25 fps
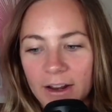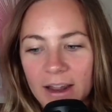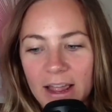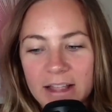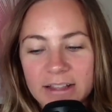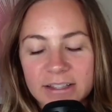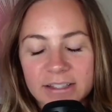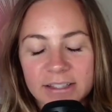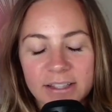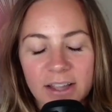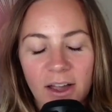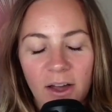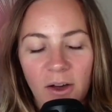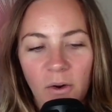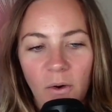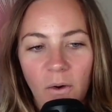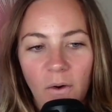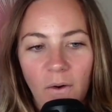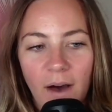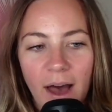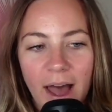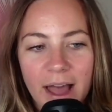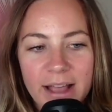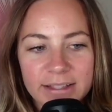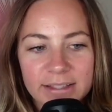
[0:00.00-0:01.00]
And
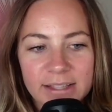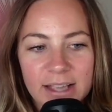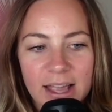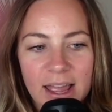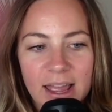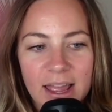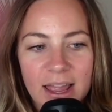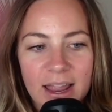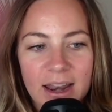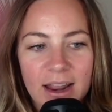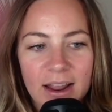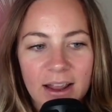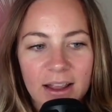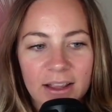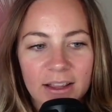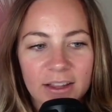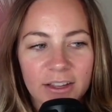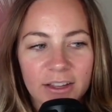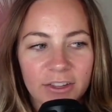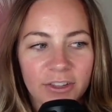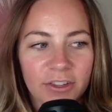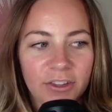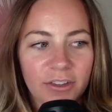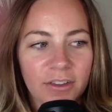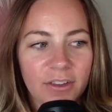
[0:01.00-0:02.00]
so I said,
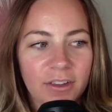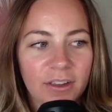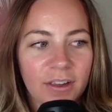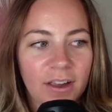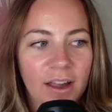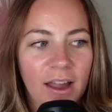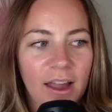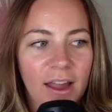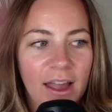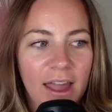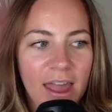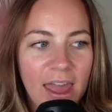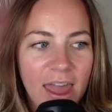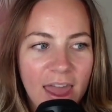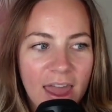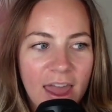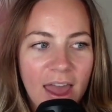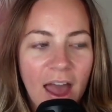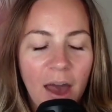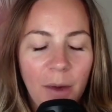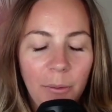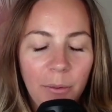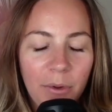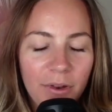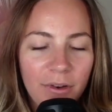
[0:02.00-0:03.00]
hey,
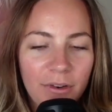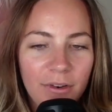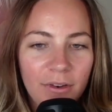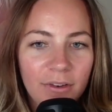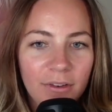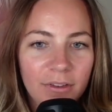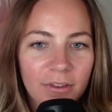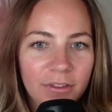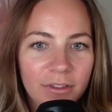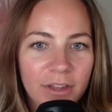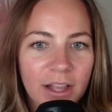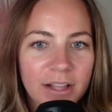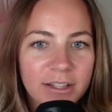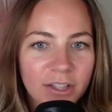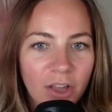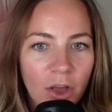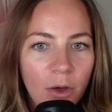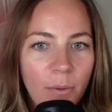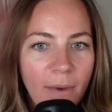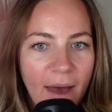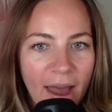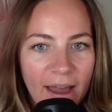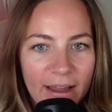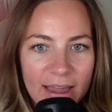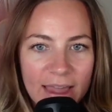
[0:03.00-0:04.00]
let's go
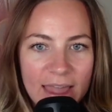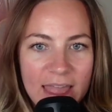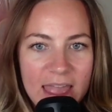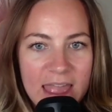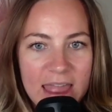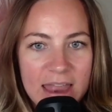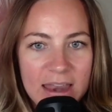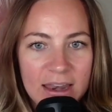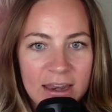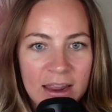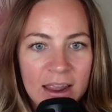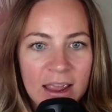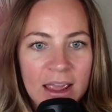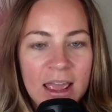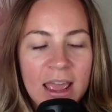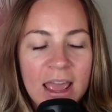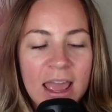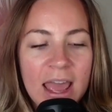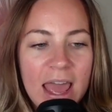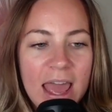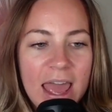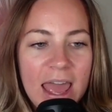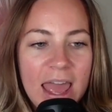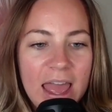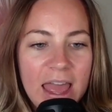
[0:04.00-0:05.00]
back in
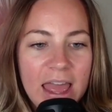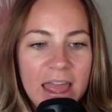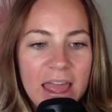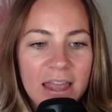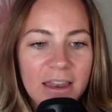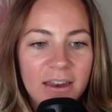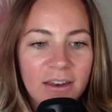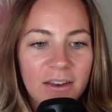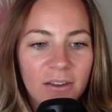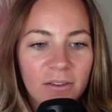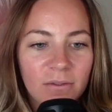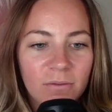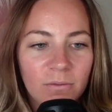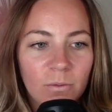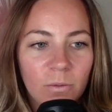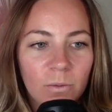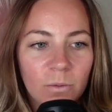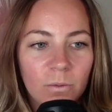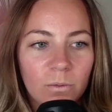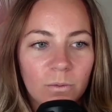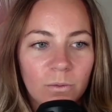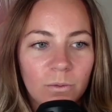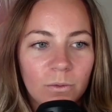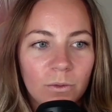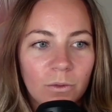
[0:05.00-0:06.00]
and
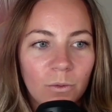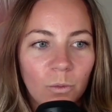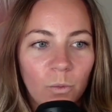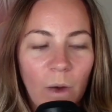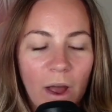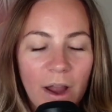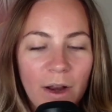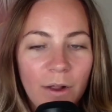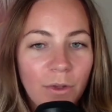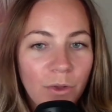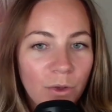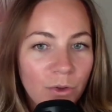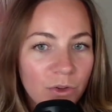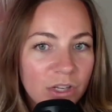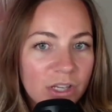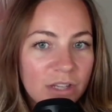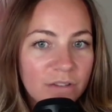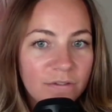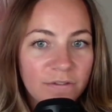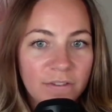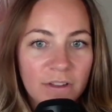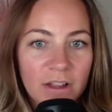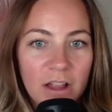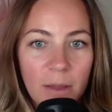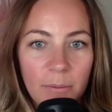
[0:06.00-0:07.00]
why don't you
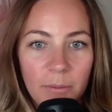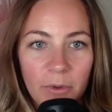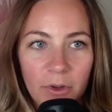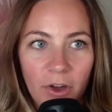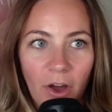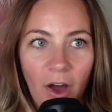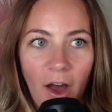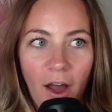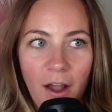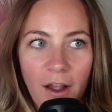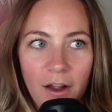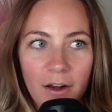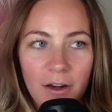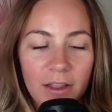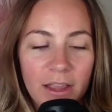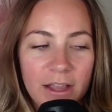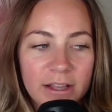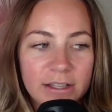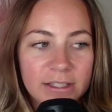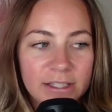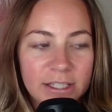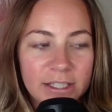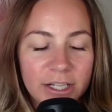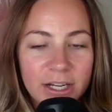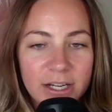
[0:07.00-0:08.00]
just fill up your cart? Like,
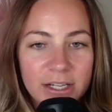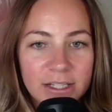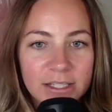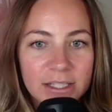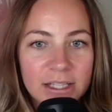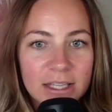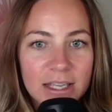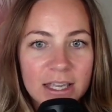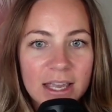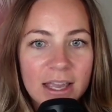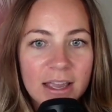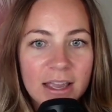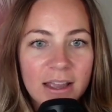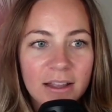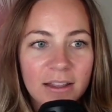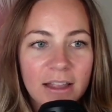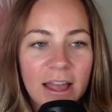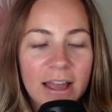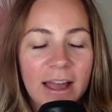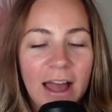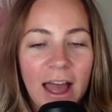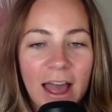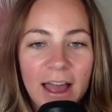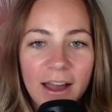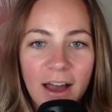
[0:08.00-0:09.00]
seriously,
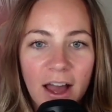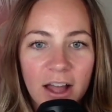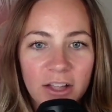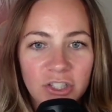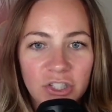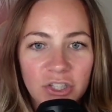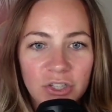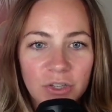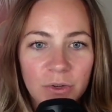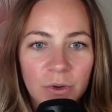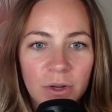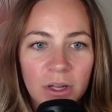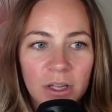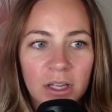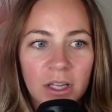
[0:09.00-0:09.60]
like, I got you.